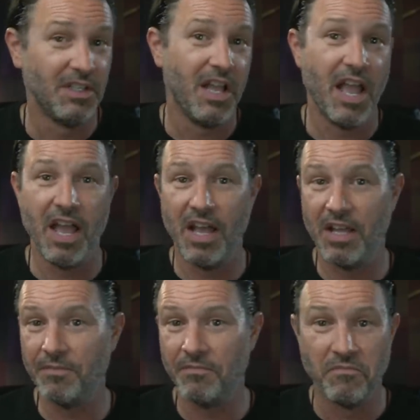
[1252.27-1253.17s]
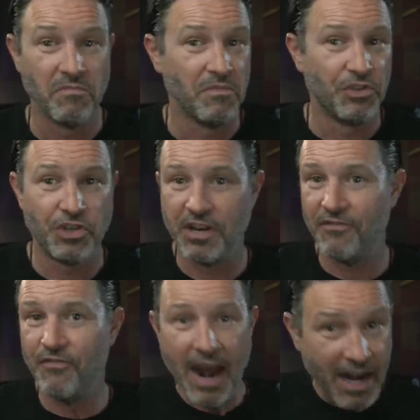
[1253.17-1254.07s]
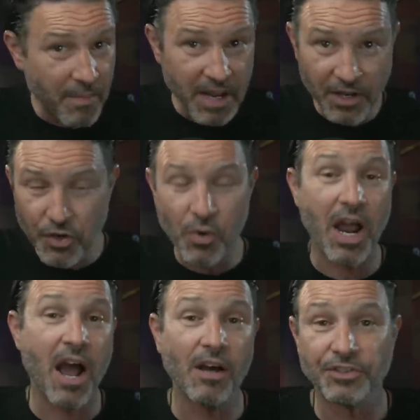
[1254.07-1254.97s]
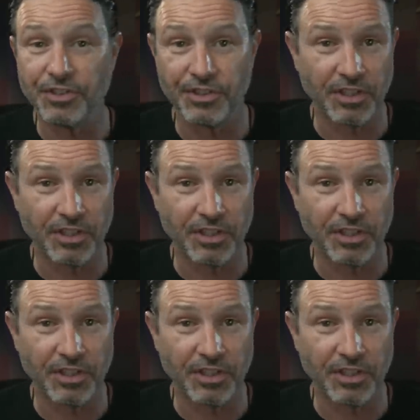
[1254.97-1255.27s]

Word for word: and she invited me into her house.